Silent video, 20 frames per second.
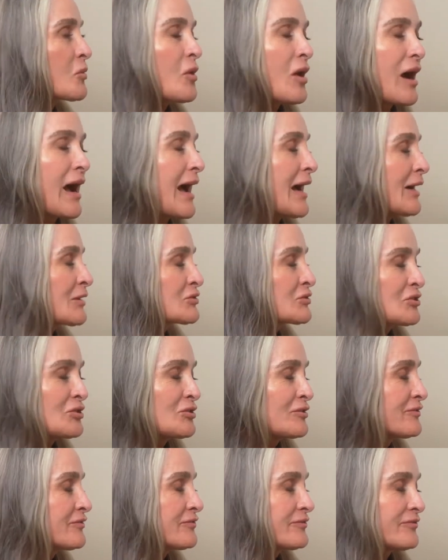How do
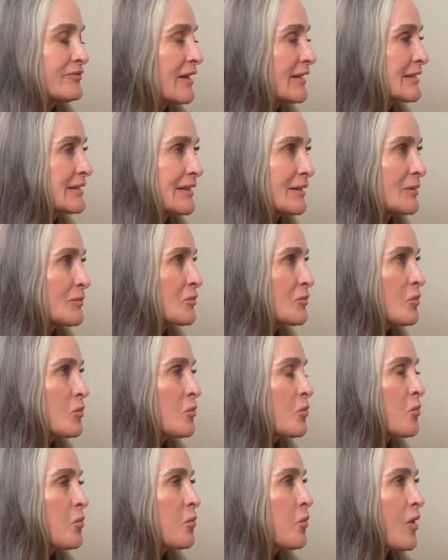you find it?
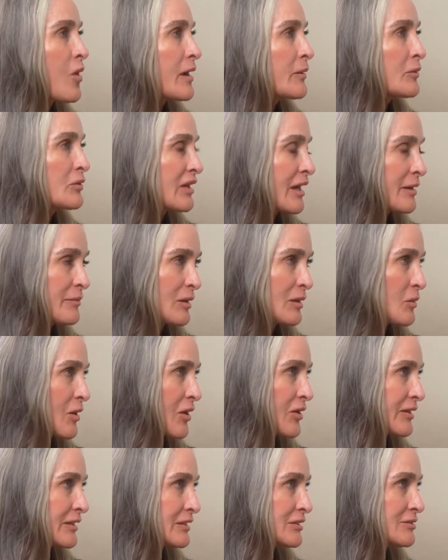Why would I be worried?